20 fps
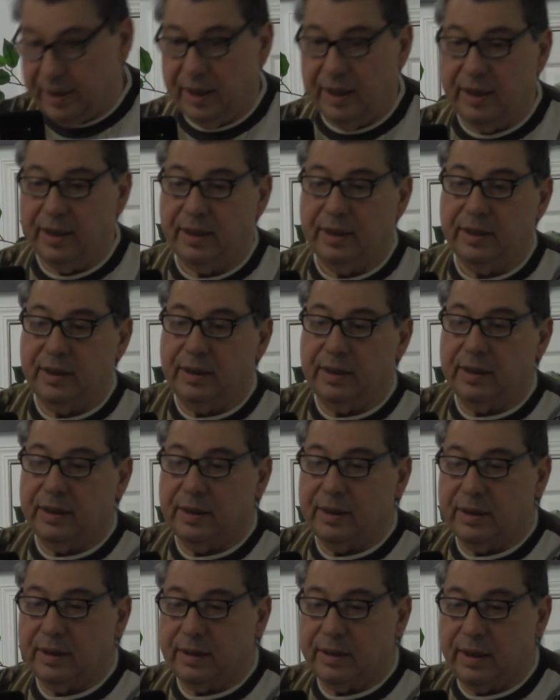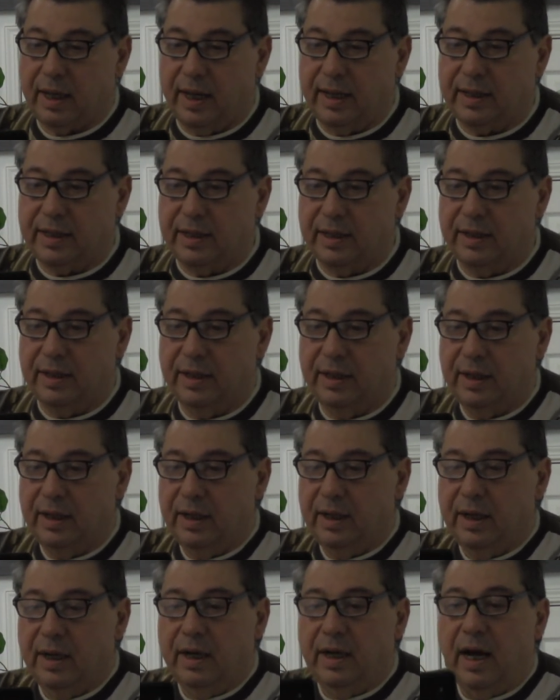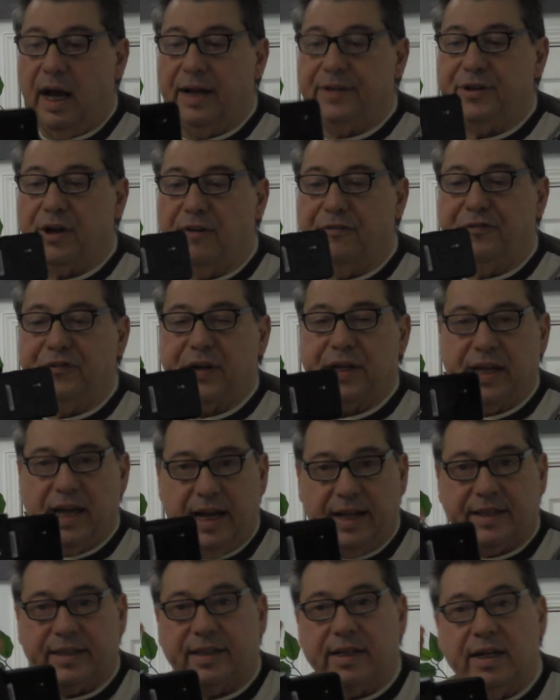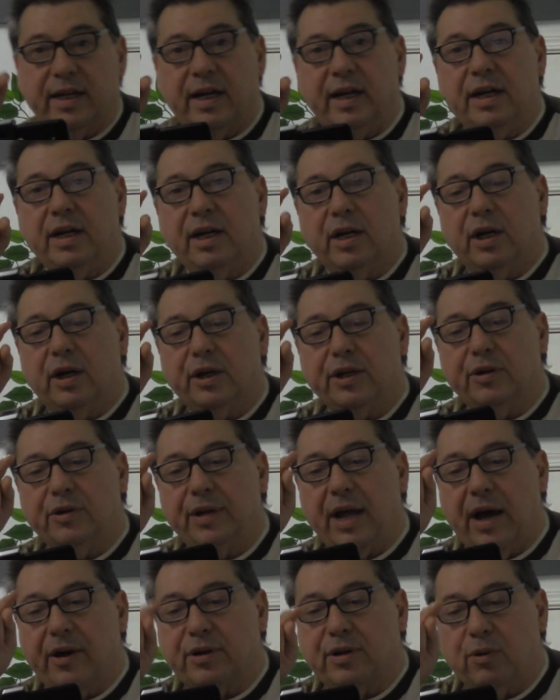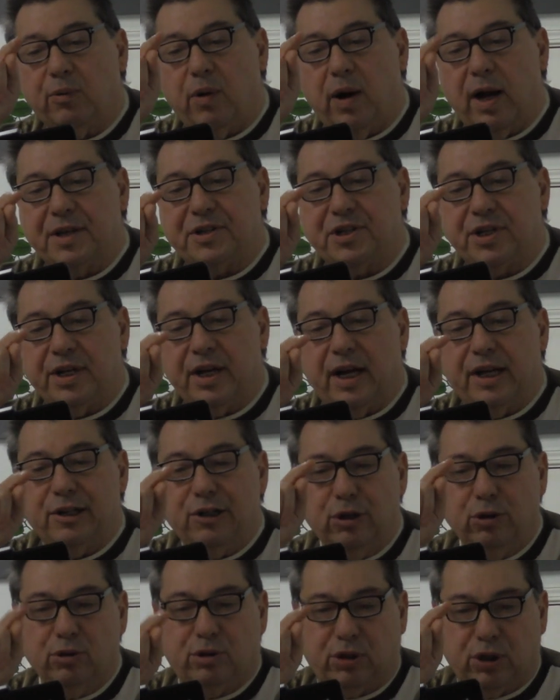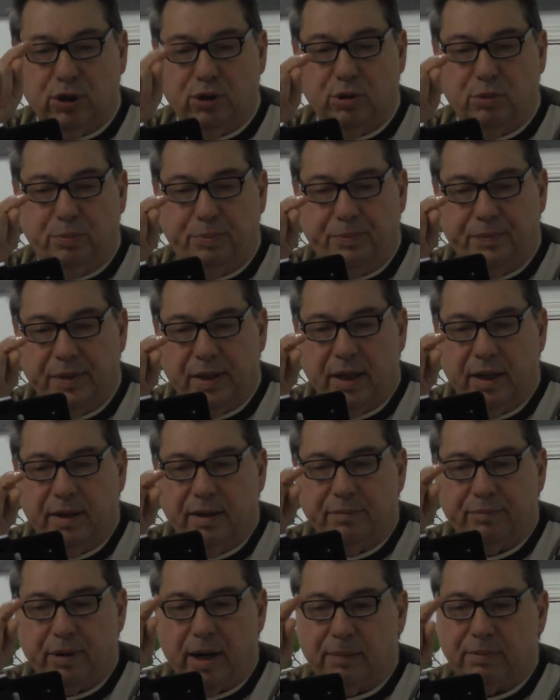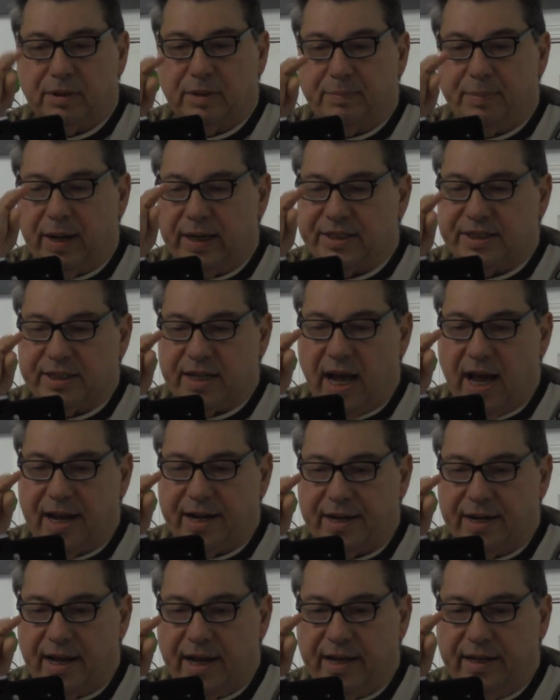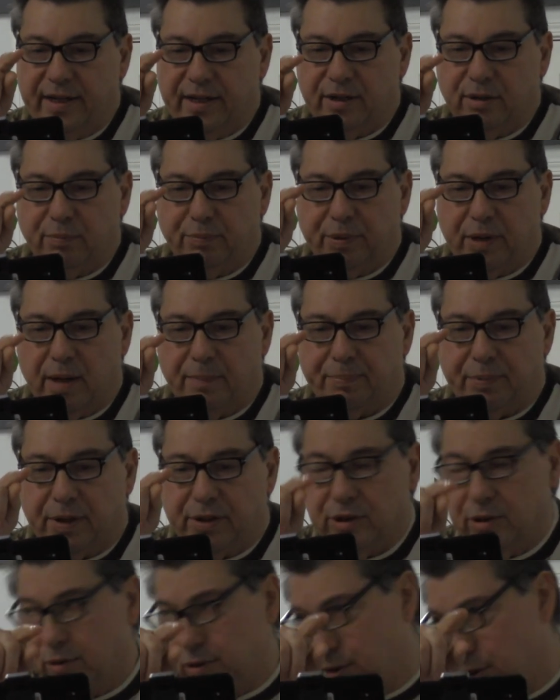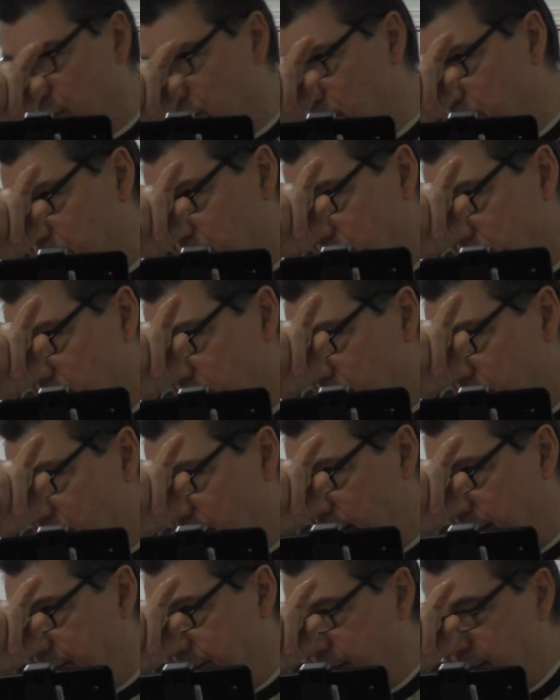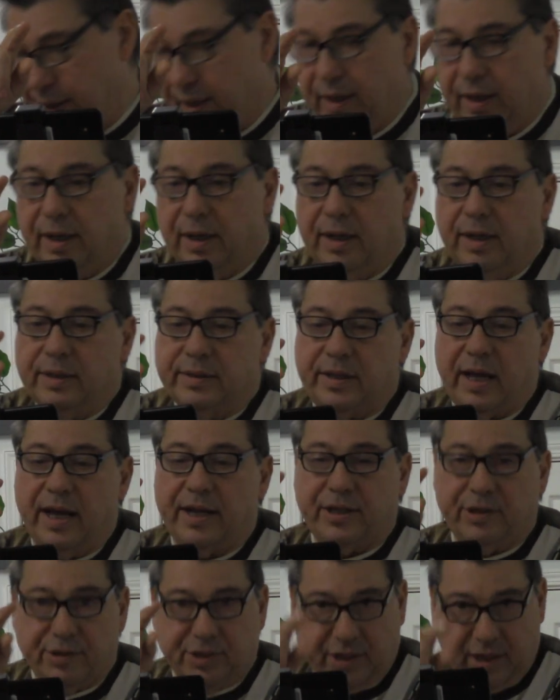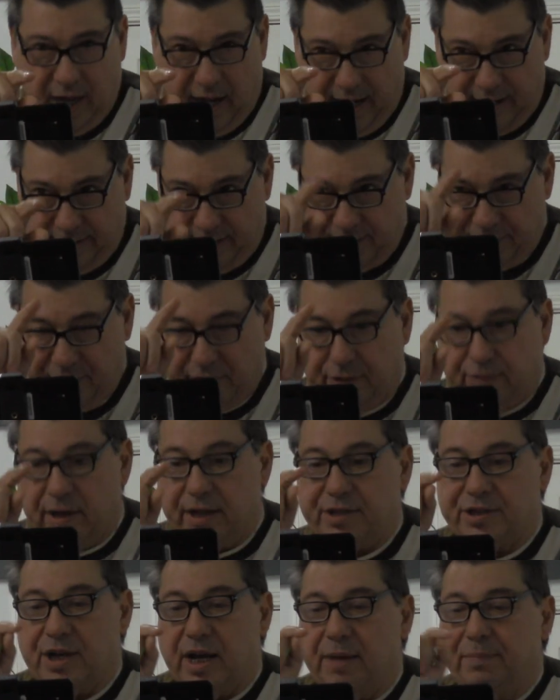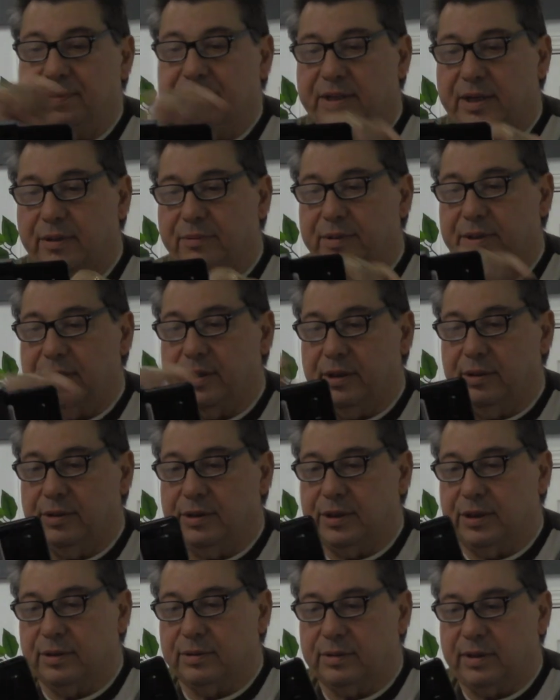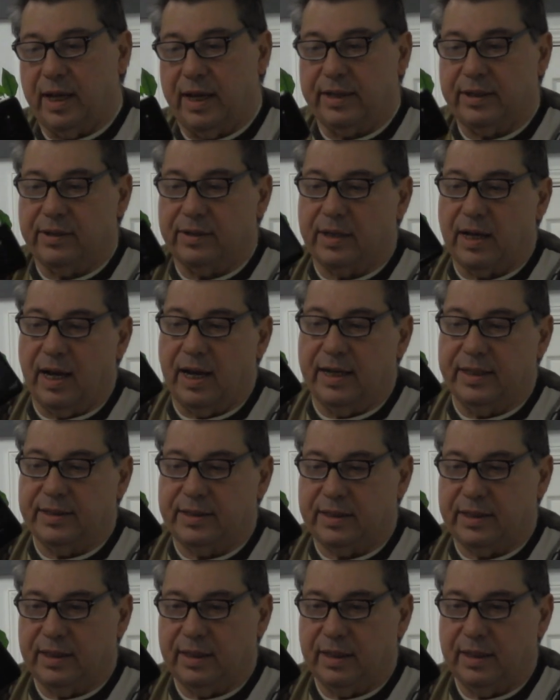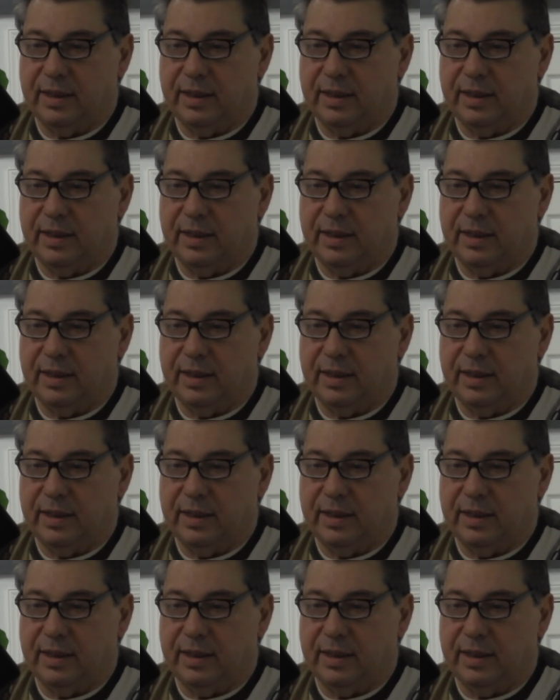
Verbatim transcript: Thank you. And don't forget the... You now can watch it on YouTube. Probably by Saturday, it'll be up on YouTube. And thank you, Scott. That's a great job you did with the YouTube. Thank you, guys.